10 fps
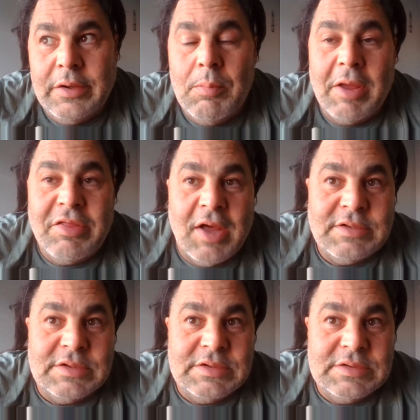I know my
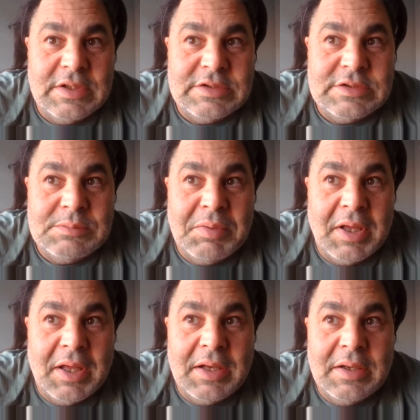thoughts exist,
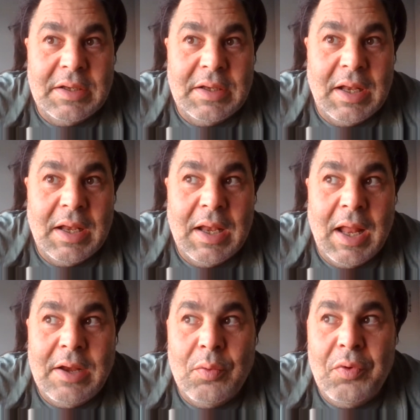but
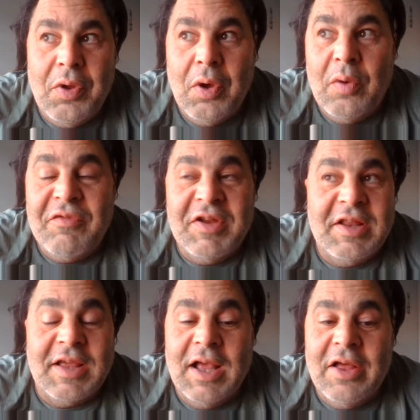I don't know if
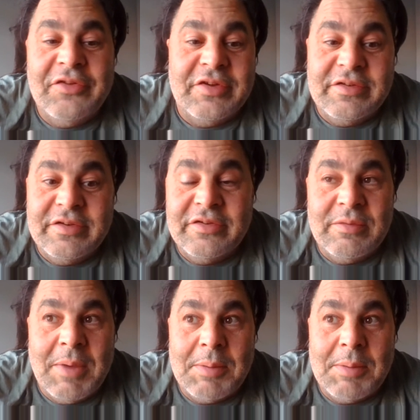anything else exists.